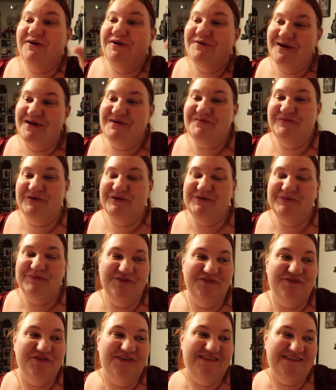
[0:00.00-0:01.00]
Red, White, and Royal
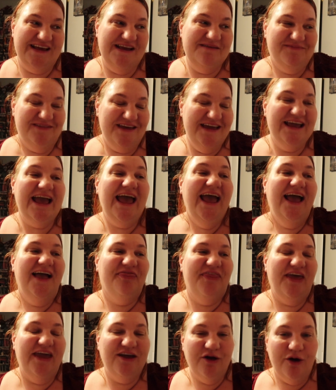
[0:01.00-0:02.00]
Blue for the same thing.
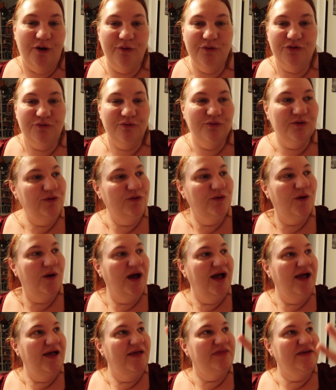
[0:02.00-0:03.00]
They go
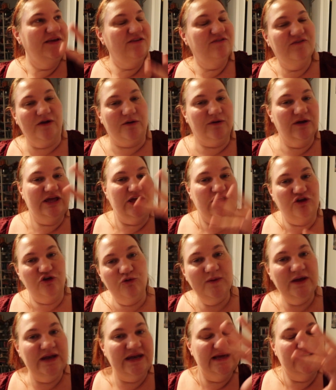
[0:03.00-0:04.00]
through these very
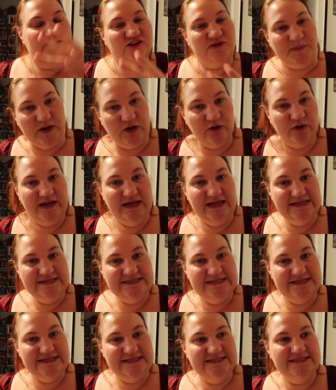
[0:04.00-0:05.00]
human
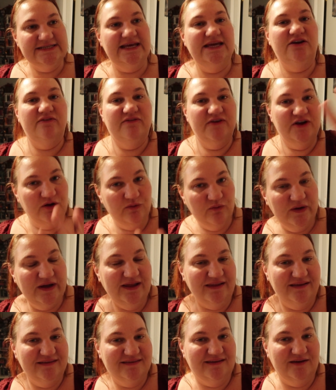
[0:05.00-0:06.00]
experiences in a very
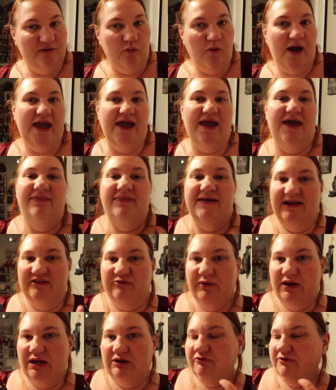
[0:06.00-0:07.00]
realistic way, and
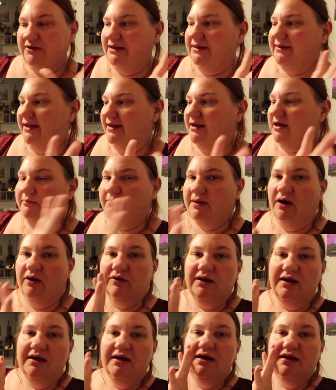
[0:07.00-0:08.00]
that's what I really like
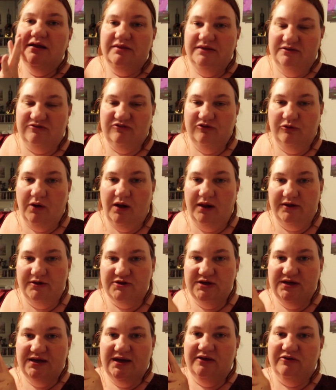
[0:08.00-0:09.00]
about this
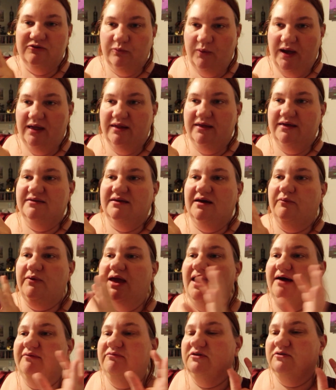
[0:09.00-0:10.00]
duology as well, is that
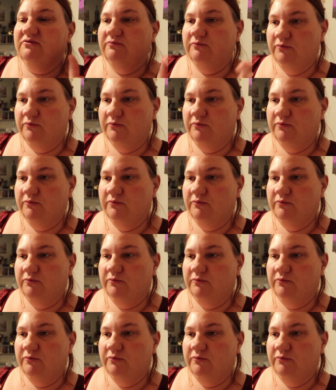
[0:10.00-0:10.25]
we have this